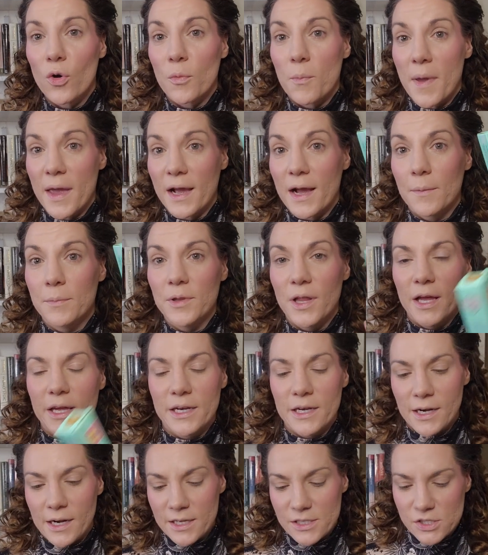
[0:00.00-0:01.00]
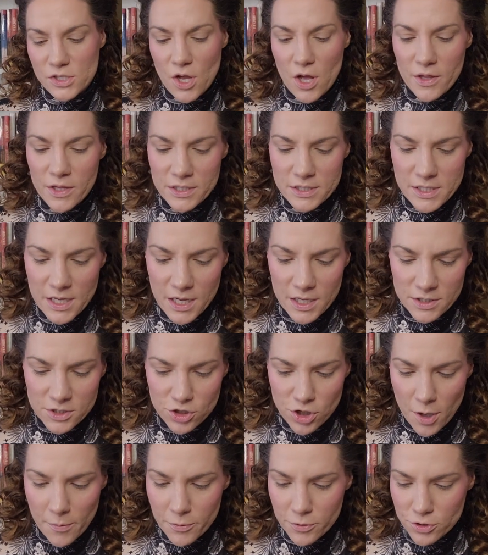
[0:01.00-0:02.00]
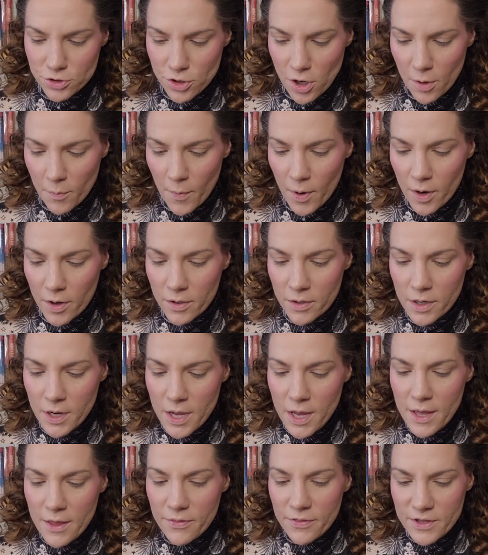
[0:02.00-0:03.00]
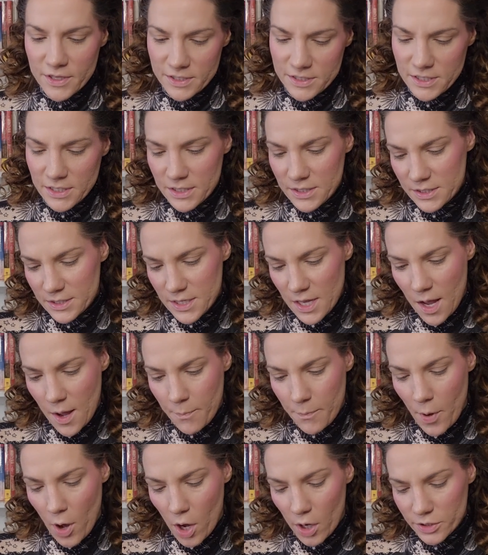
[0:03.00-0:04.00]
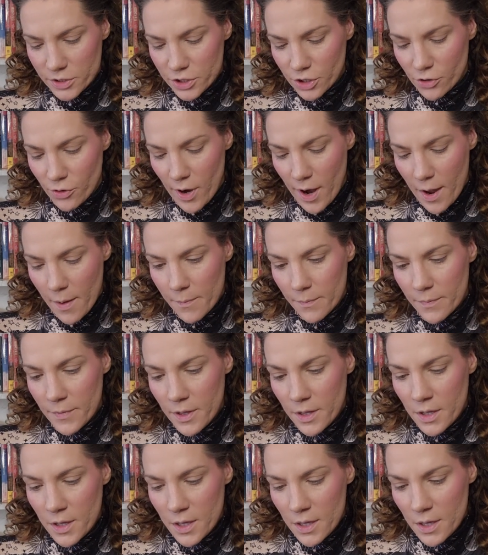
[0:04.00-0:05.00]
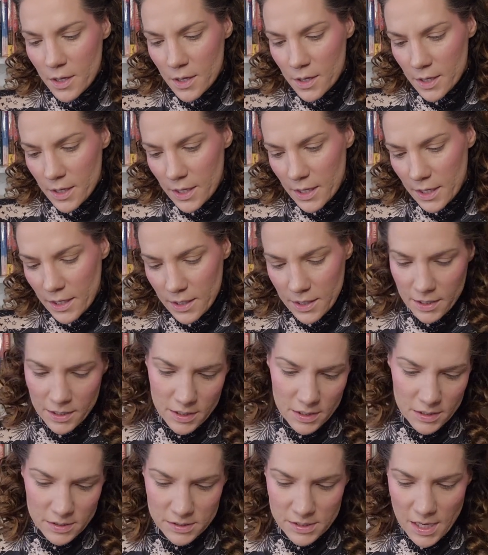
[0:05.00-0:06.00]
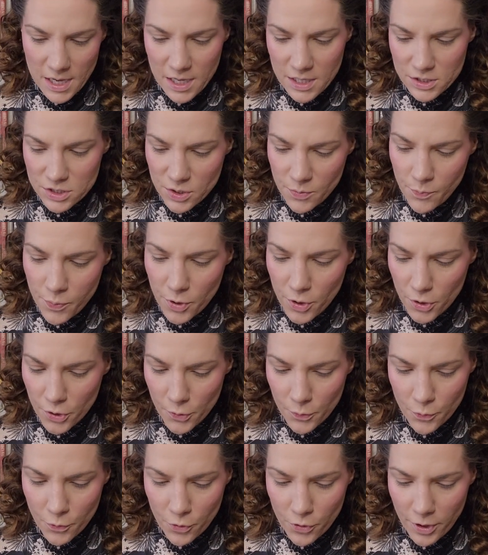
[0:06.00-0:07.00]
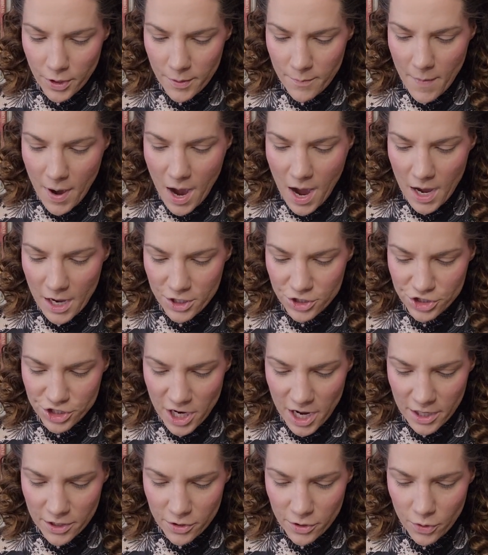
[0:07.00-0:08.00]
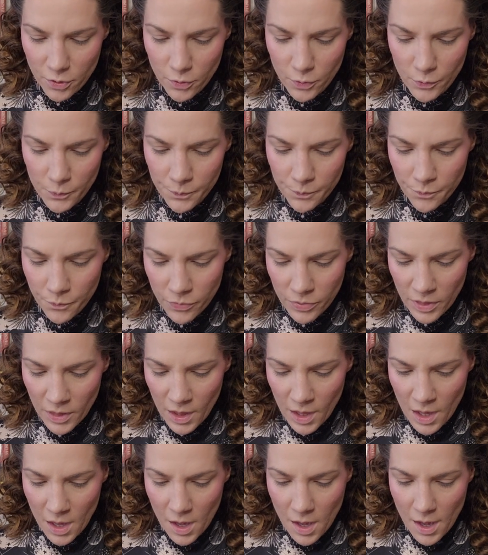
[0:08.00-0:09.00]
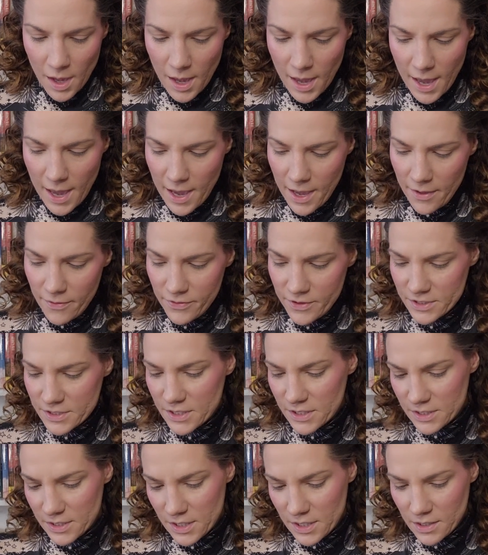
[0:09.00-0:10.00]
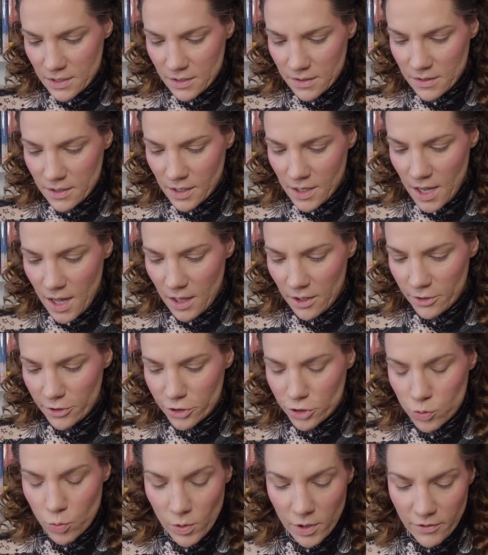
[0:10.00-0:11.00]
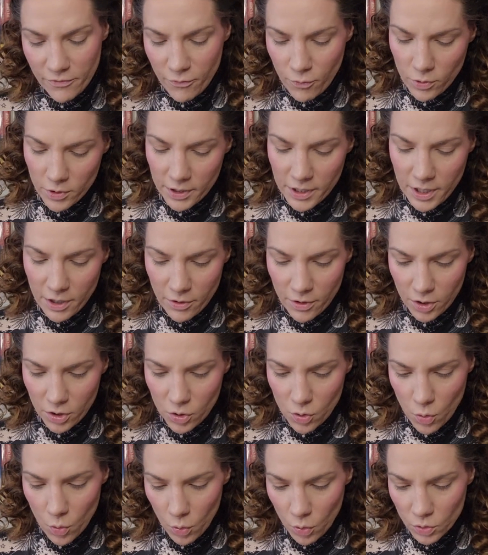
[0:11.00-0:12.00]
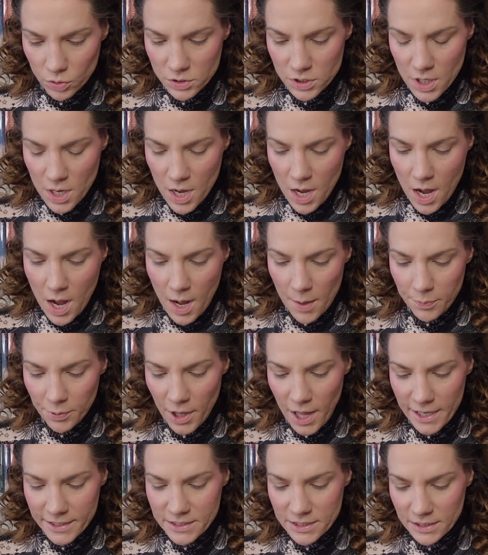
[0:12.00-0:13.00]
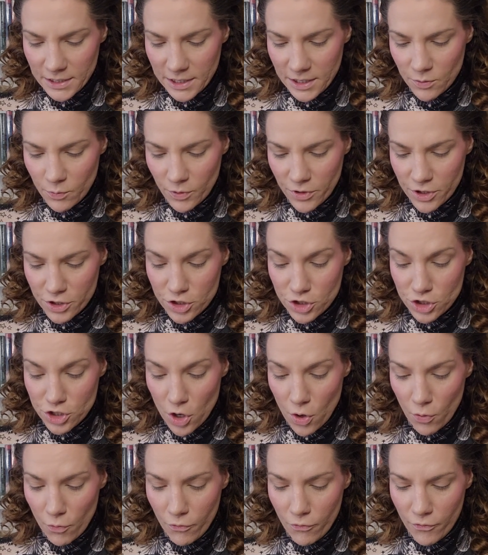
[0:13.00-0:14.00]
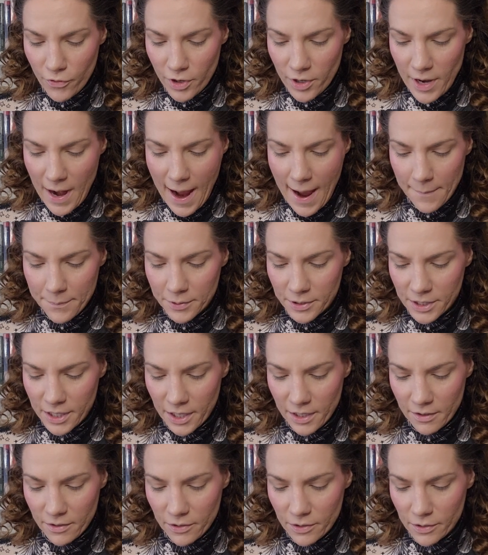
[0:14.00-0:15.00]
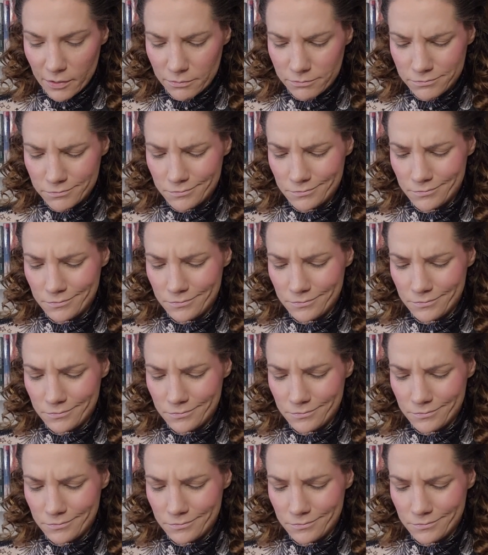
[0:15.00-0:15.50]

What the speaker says: own makeup line, and I saw this at Shoppers Drug Mart. This is a Pot de Crème. It is a superb cream eyeshadow, and this is in the color 24 karat gold. Apply to lid with a doe foot applicator.